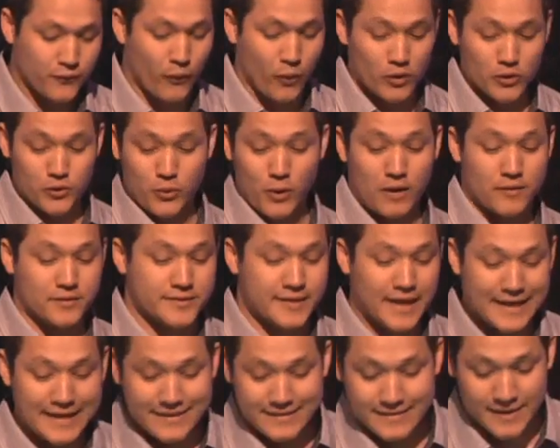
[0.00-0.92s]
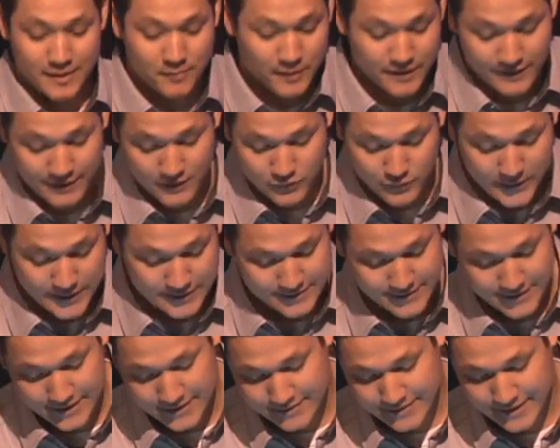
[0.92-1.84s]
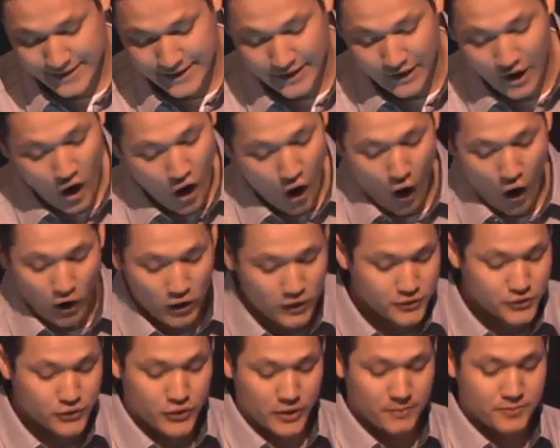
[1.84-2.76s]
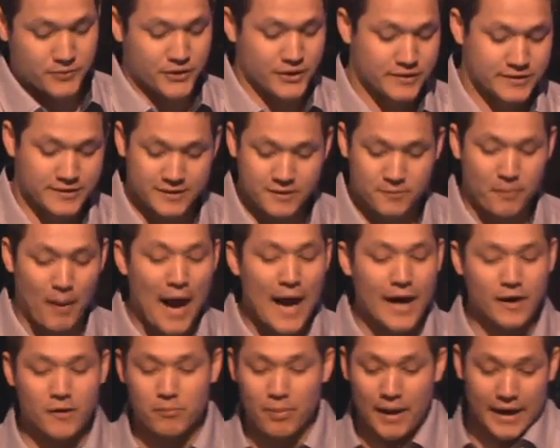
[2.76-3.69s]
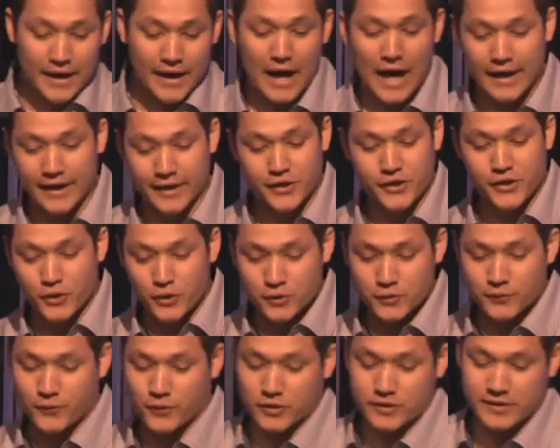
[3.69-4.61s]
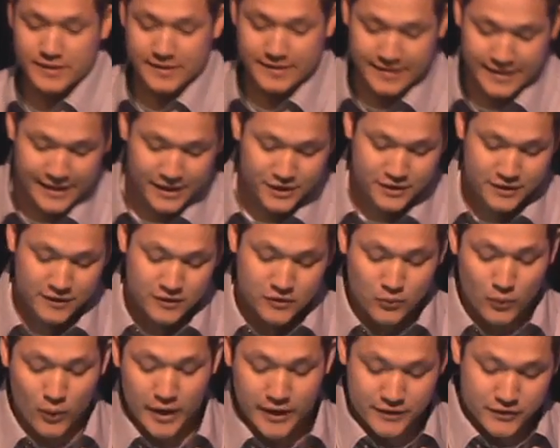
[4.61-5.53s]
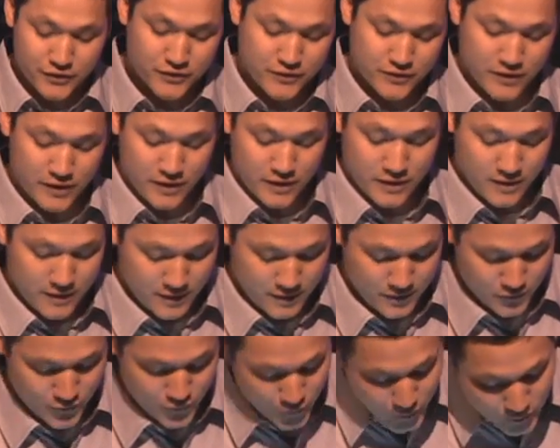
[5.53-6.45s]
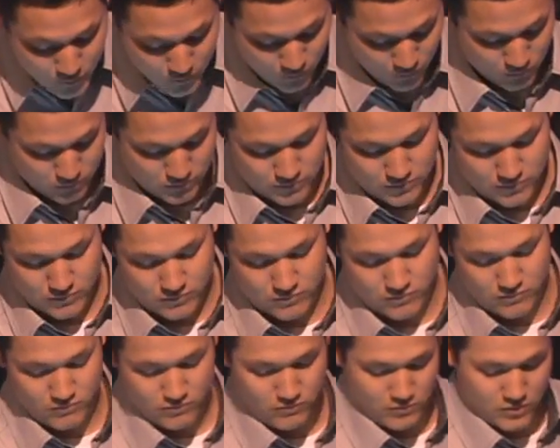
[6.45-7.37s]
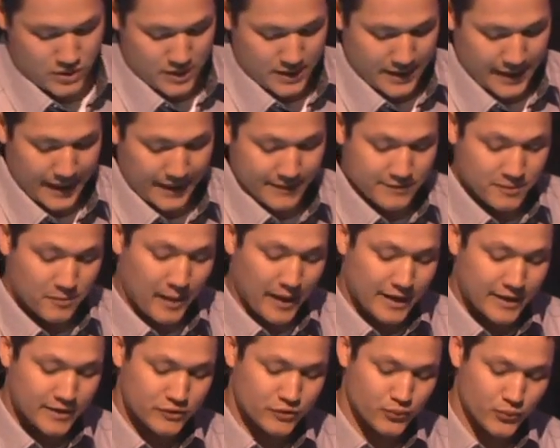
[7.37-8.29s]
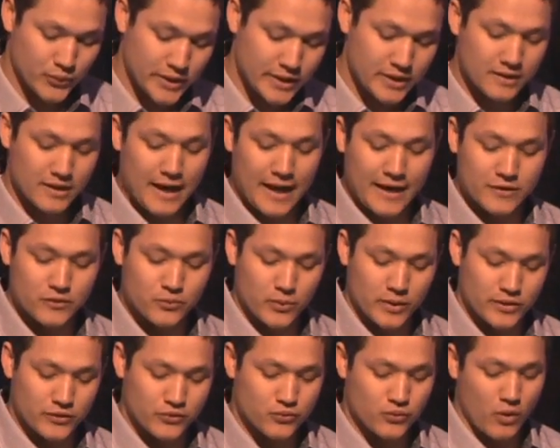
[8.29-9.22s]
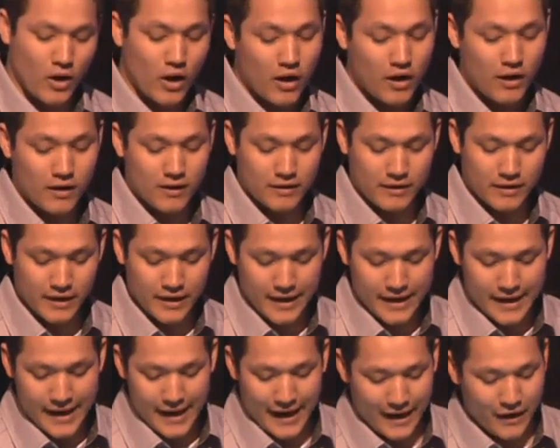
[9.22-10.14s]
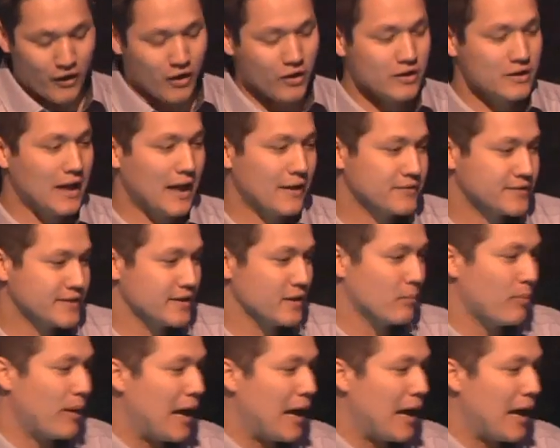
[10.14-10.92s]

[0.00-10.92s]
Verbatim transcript: 4.12 2 timothy 3.16 all scripture is inspired by god and useful to teach us what is true and to make us realize what is wrong in our lives. See, the